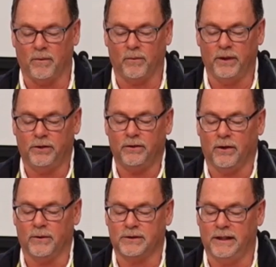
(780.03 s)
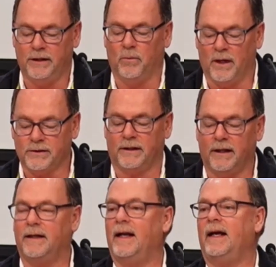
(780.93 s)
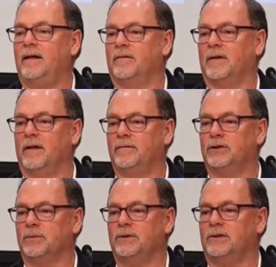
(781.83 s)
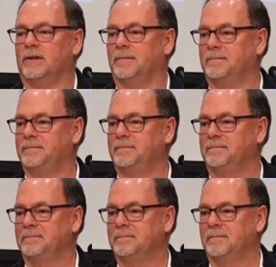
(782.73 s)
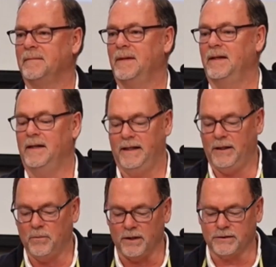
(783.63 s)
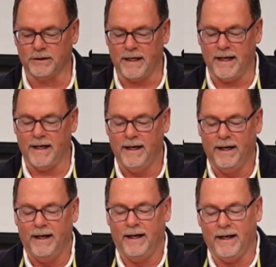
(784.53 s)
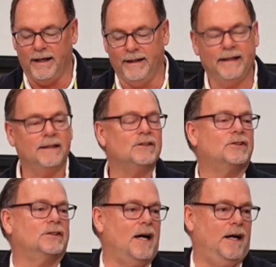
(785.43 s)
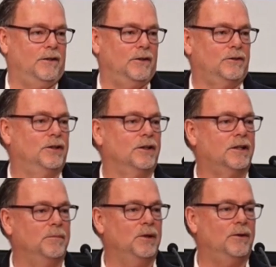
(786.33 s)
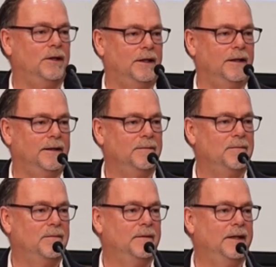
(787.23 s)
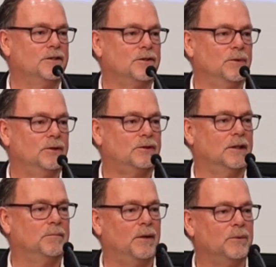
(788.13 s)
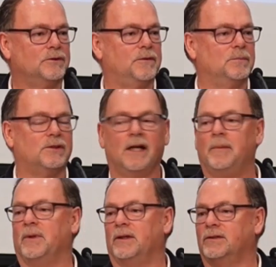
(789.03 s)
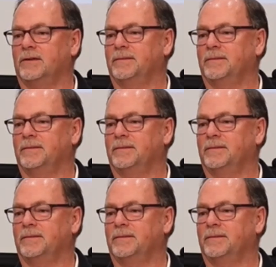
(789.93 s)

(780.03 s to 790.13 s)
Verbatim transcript: we do know is that he wasn't a native of Jerusalem. He wasn't a, an insider to the community in Jerusalem, but was from Cyprus.